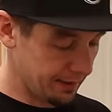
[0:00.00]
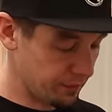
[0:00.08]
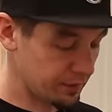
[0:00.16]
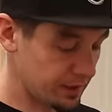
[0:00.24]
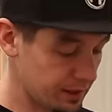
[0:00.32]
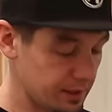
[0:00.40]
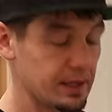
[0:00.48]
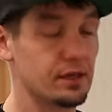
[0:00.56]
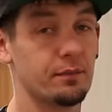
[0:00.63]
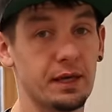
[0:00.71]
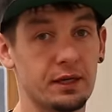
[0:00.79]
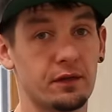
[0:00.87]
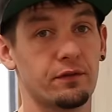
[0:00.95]
everything you need to
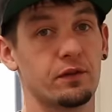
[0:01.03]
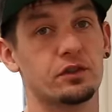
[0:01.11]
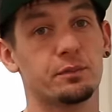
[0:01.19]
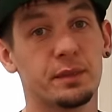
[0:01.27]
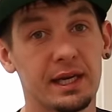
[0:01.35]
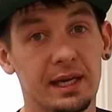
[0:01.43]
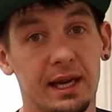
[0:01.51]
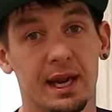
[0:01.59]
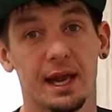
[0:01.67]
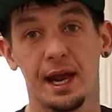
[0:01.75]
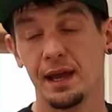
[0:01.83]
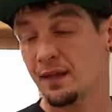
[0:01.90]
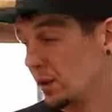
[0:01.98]
make your first mead.
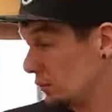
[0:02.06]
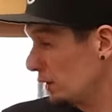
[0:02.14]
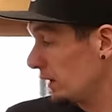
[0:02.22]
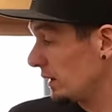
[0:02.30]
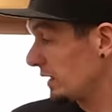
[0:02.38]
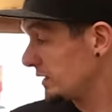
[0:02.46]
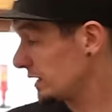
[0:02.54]
And they really